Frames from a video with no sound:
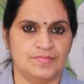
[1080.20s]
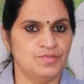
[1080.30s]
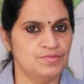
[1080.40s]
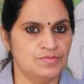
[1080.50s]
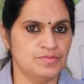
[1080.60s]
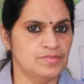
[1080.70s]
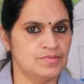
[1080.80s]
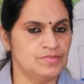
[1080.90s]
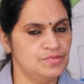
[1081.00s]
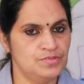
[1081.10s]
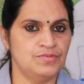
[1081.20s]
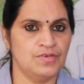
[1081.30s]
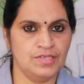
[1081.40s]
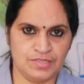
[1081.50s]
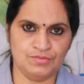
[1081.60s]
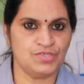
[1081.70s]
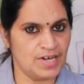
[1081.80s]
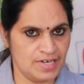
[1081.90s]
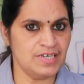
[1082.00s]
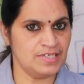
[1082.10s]
You know it, you
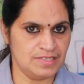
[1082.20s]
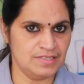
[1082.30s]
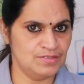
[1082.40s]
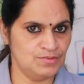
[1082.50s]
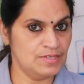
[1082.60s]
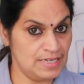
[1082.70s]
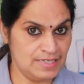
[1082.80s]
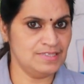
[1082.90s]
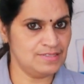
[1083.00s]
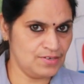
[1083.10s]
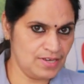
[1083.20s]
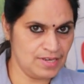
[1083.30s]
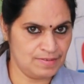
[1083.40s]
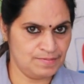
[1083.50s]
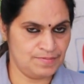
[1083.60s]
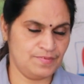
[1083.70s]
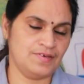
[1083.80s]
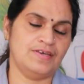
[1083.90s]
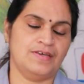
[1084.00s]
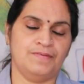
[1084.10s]
studied it, you learned it. Okay.
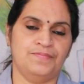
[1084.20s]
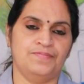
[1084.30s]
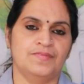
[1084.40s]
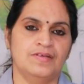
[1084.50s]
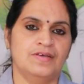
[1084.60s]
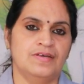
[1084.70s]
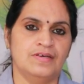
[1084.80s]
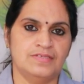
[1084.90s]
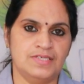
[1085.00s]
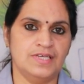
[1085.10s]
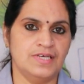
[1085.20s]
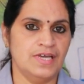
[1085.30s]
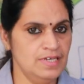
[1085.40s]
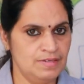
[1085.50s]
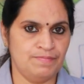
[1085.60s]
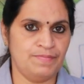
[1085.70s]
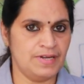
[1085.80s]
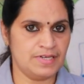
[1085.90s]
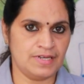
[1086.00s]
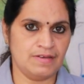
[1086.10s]
Okay. CD and
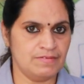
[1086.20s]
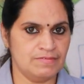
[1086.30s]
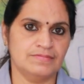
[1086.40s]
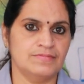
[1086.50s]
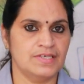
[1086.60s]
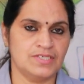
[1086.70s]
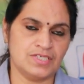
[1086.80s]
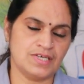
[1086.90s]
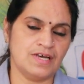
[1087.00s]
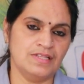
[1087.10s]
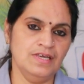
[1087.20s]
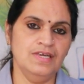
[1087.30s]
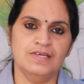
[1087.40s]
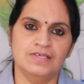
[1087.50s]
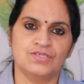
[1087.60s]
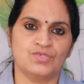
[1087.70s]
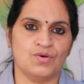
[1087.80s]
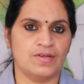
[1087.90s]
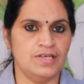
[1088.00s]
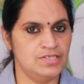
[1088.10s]
pen drive, etc. are the
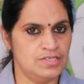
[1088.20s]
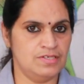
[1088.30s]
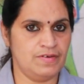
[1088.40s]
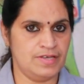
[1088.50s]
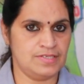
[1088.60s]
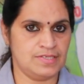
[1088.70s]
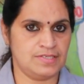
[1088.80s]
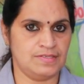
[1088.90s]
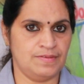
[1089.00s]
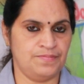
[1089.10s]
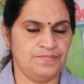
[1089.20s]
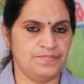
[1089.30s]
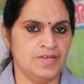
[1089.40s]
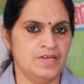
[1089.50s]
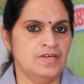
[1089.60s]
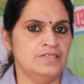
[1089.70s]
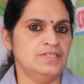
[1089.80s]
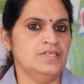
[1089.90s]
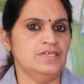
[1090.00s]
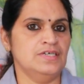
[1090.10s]
storage devices. Then